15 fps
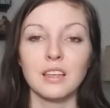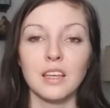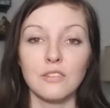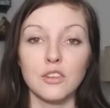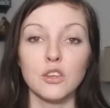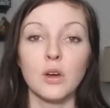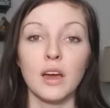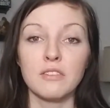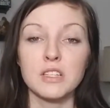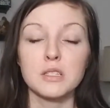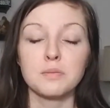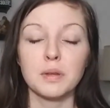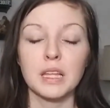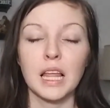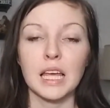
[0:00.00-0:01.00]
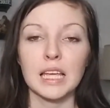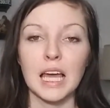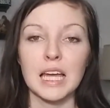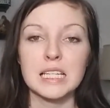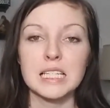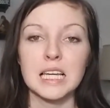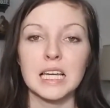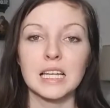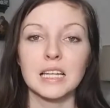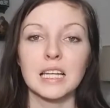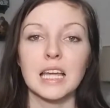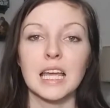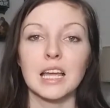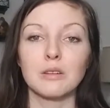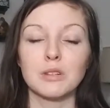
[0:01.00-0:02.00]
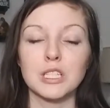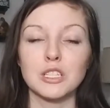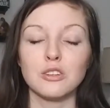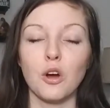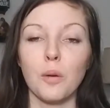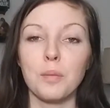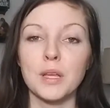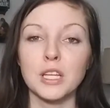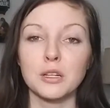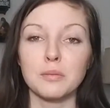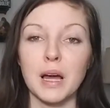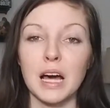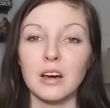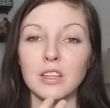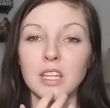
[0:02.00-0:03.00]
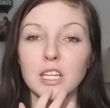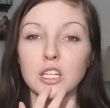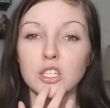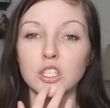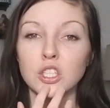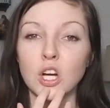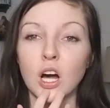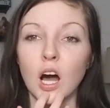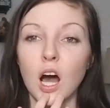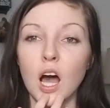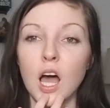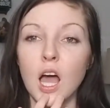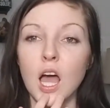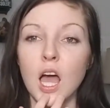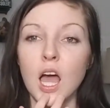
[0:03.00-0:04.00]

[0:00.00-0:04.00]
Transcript: if you have a splint like I did, and when you open your mouth, like your jaw,